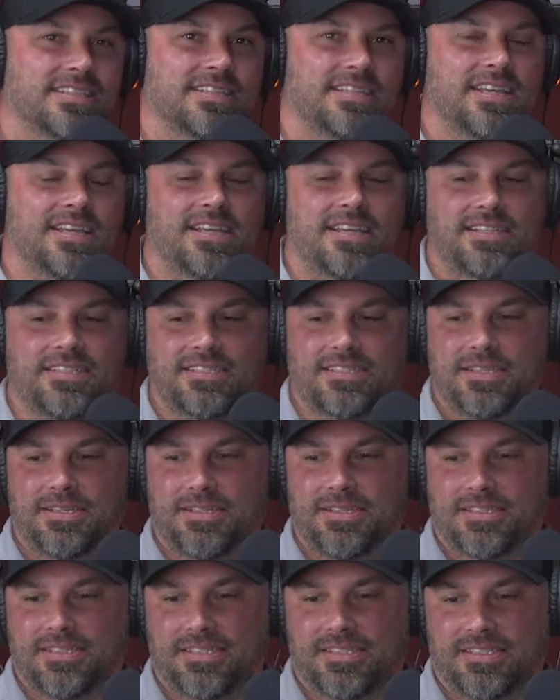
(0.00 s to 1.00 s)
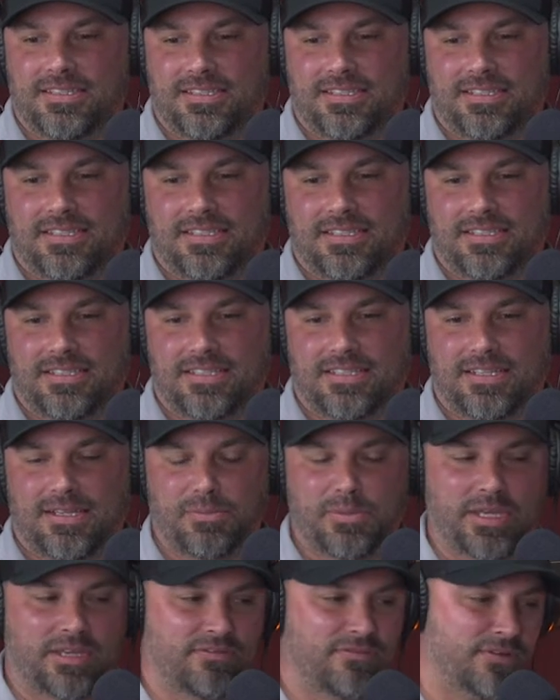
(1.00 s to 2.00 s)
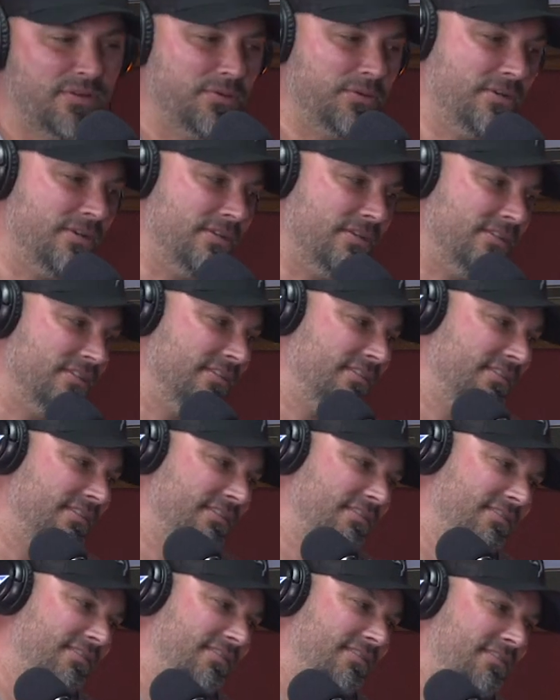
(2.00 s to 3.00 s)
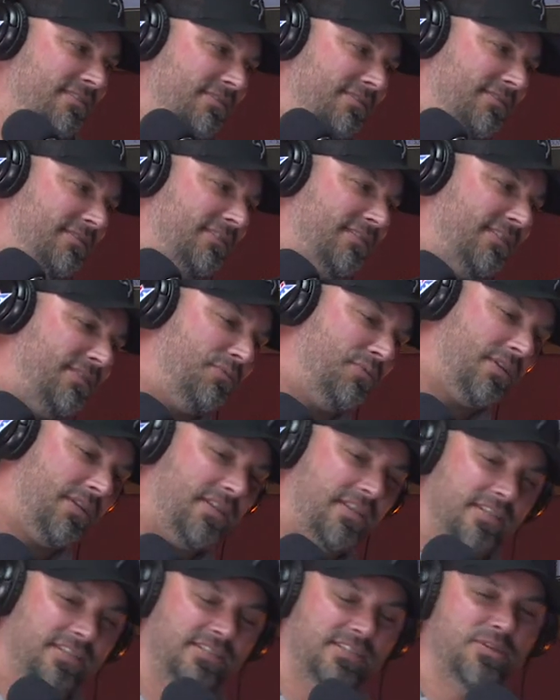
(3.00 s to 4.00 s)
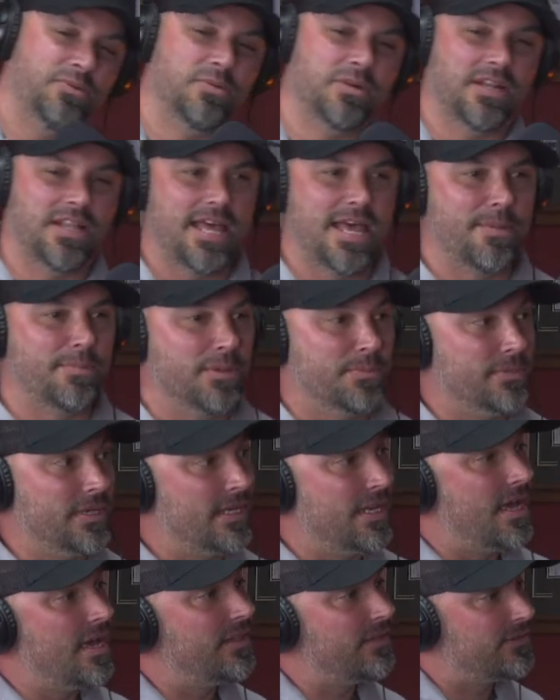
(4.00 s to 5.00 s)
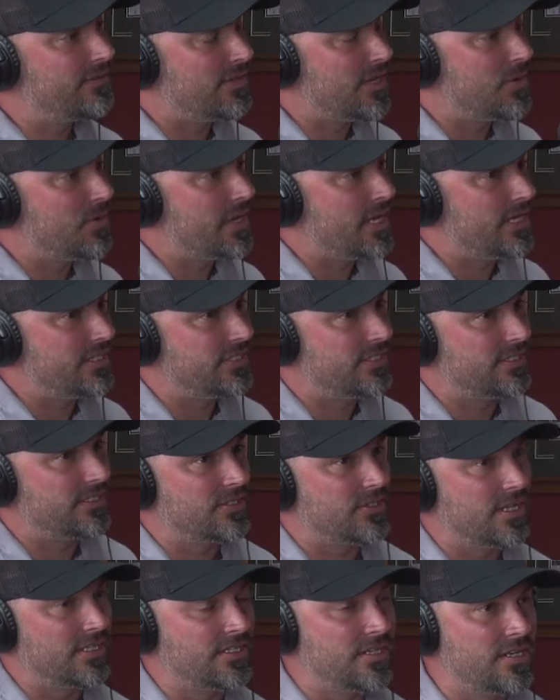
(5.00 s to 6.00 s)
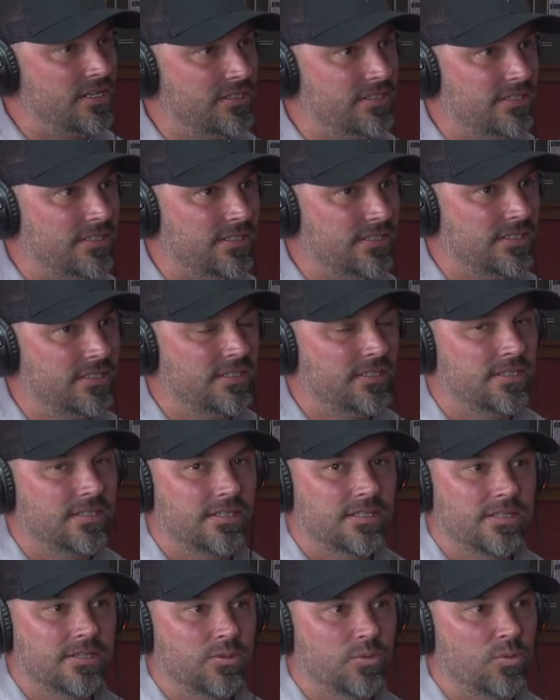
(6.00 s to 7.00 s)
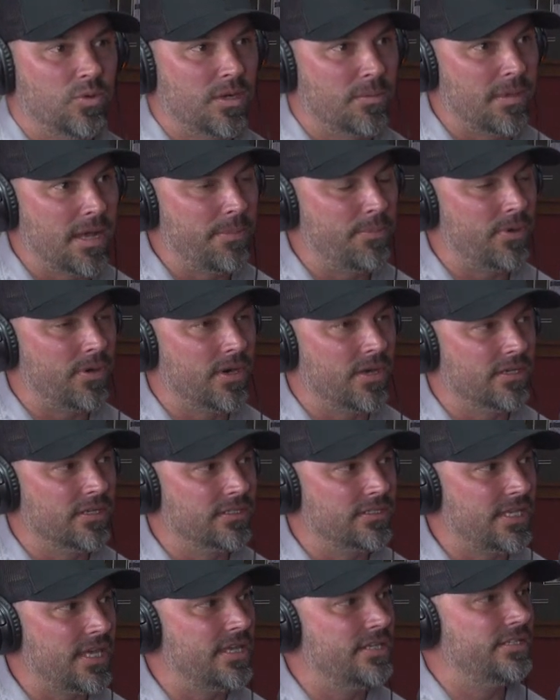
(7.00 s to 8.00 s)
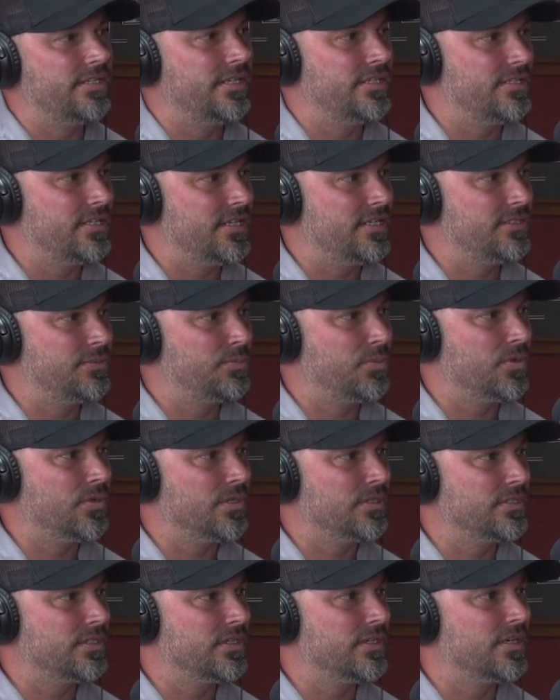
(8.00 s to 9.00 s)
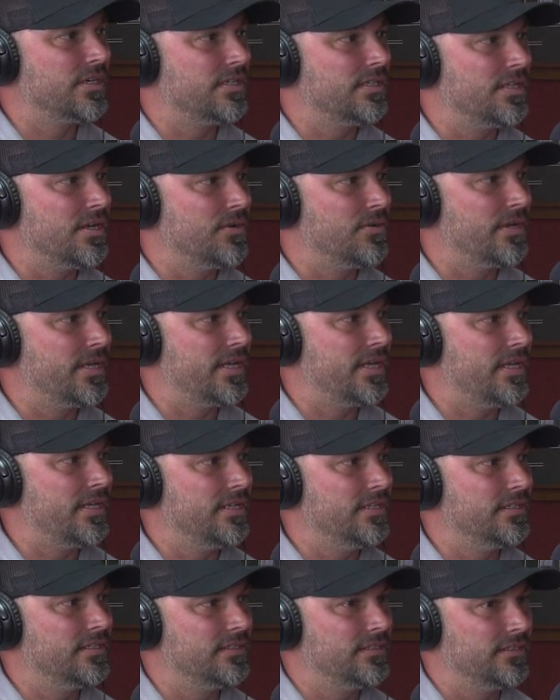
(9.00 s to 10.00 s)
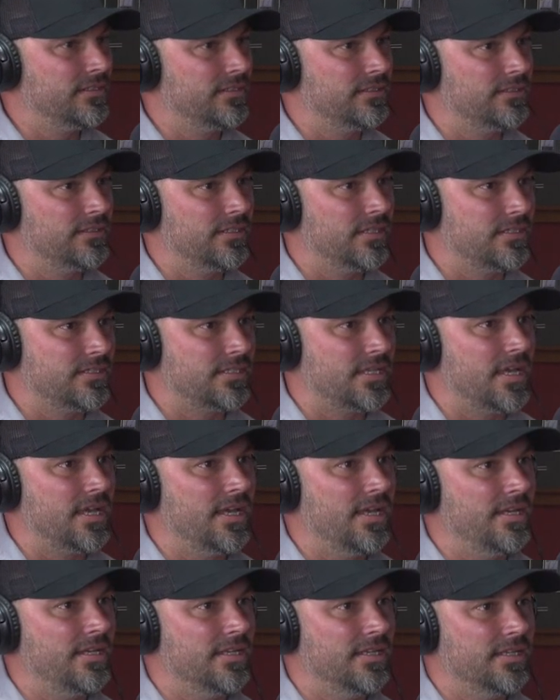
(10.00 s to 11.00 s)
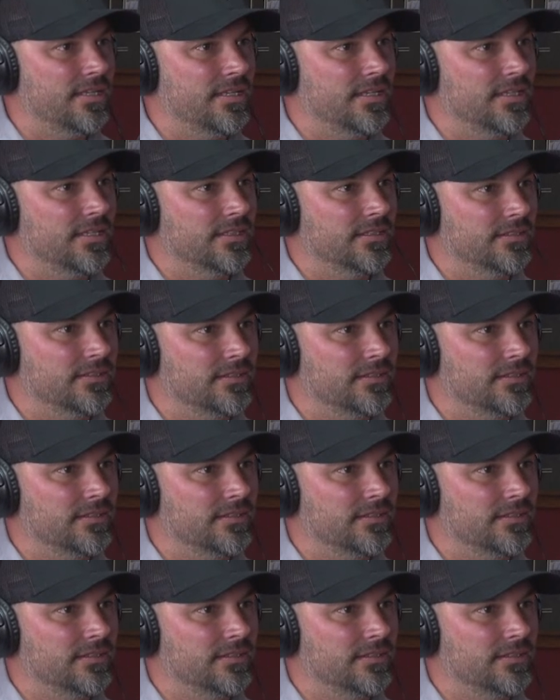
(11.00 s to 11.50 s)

Yeah, I'll see. I'll make a phone call. See what'll happen. But other donations. So I talked to one of my partners, HHA Sports. They're going to donate a site and